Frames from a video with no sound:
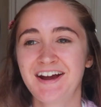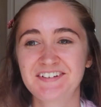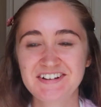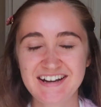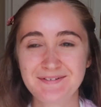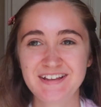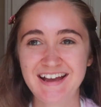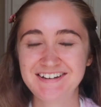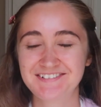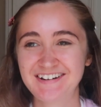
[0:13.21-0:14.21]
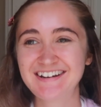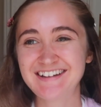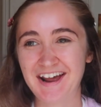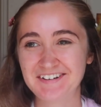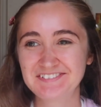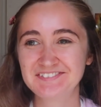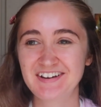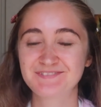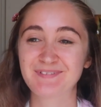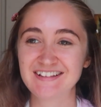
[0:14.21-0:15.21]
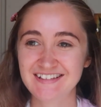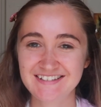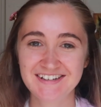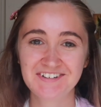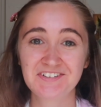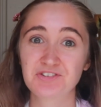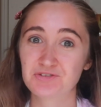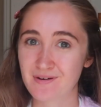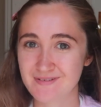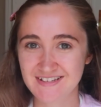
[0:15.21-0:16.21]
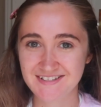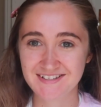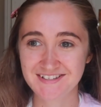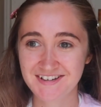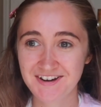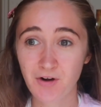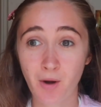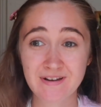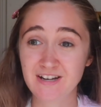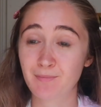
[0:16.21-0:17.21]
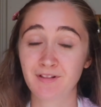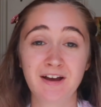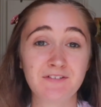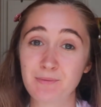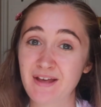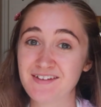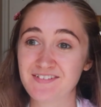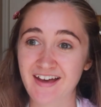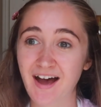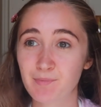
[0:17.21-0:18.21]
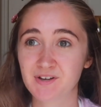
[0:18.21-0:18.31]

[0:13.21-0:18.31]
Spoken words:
Originally it was a joint channel with my sister called Dream Sisters Do. Comment down below if you were here for that,